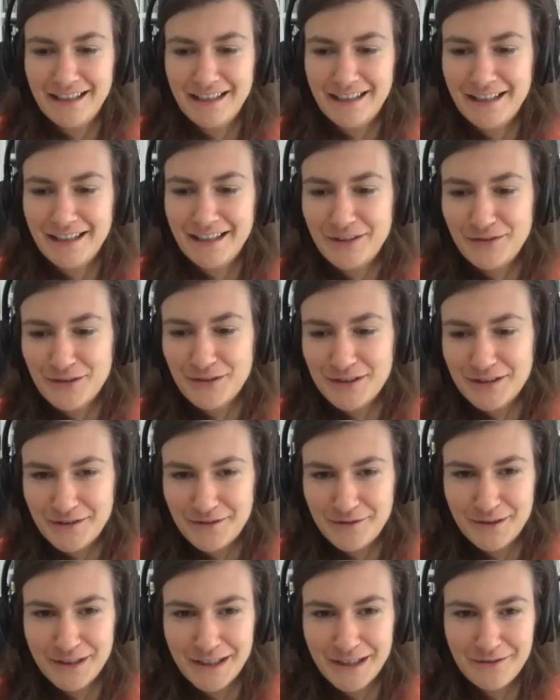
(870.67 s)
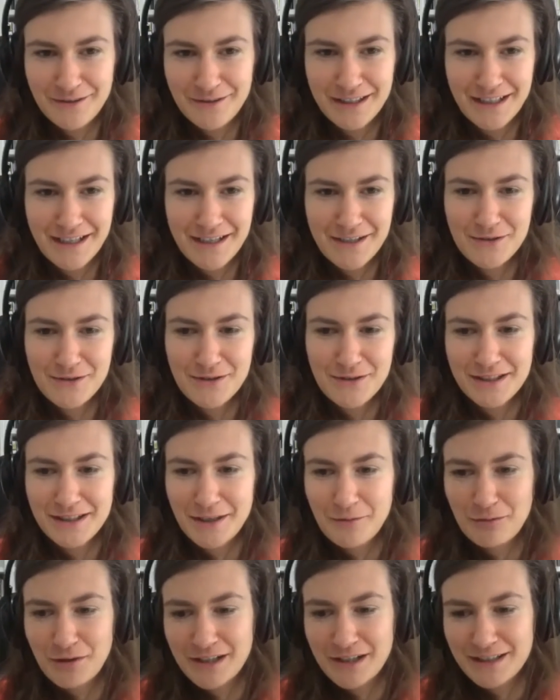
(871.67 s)
It was a very, very
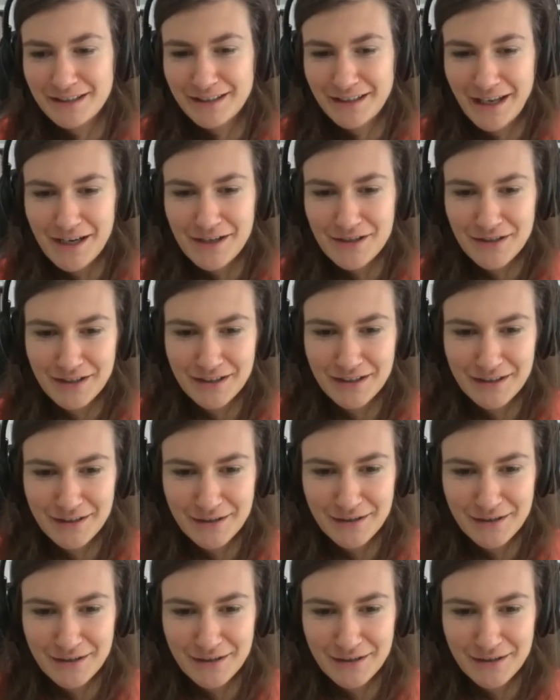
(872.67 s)
interesting presentation.